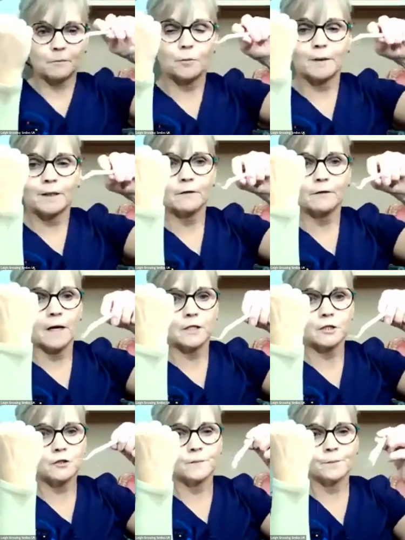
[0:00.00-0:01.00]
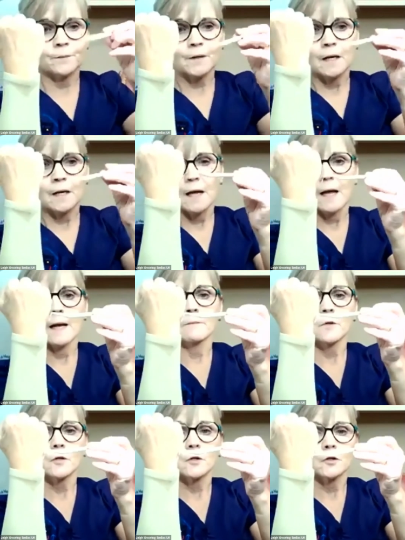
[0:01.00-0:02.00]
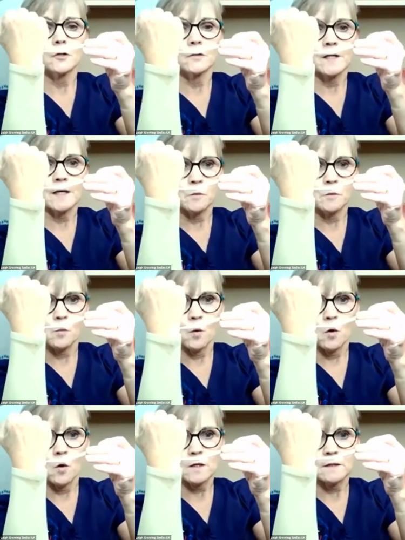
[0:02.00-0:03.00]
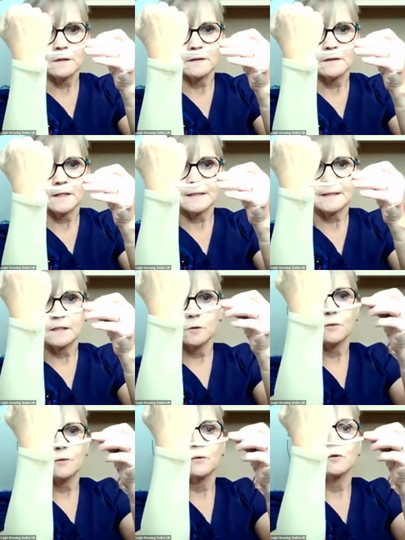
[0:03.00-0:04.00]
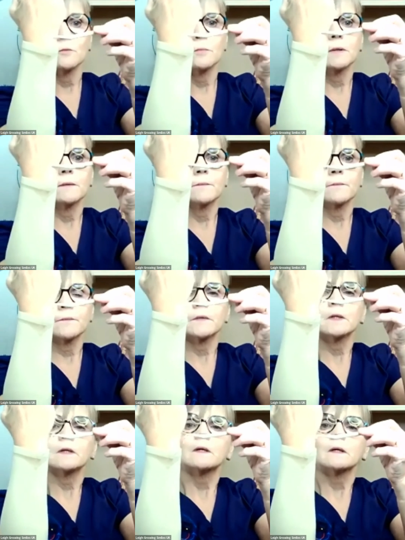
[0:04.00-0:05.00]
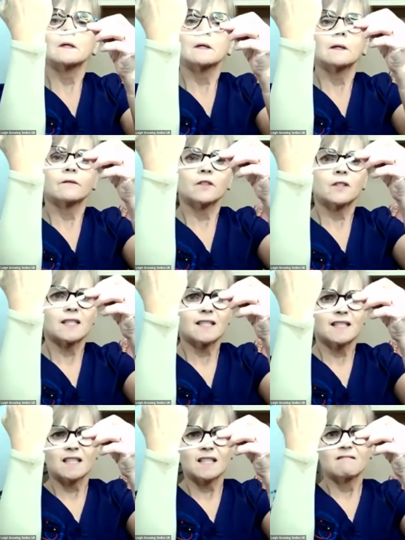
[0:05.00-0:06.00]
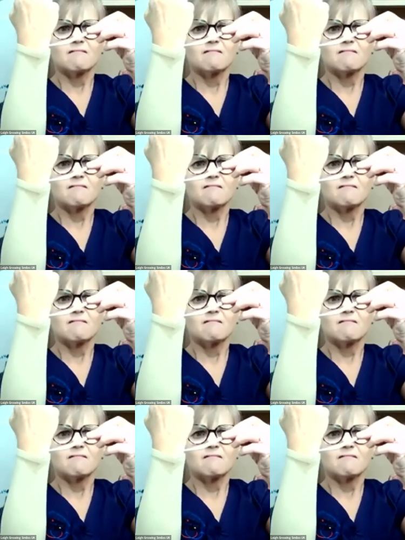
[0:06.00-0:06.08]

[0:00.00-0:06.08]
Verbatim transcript: repeat the fashion, um, they will walk this little probe. You can see,